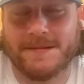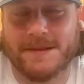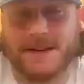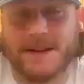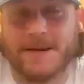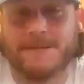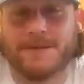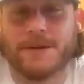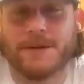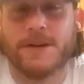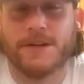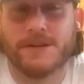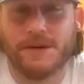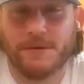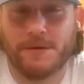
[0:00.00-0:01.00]
Yeah, so
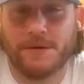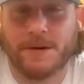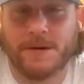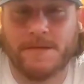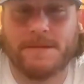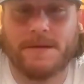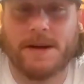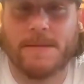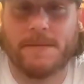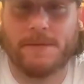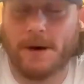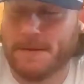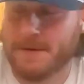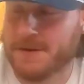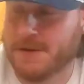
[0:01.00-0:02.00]
get you one. I
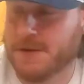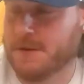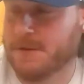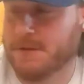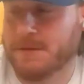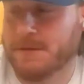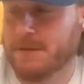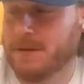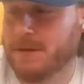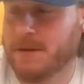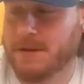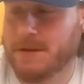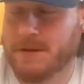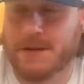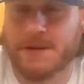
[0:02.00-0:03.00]
promise you,
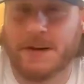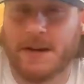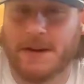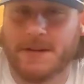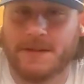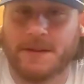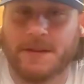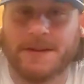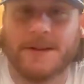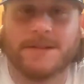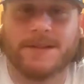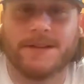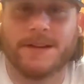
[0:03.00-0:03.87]
you'll get your hands on this.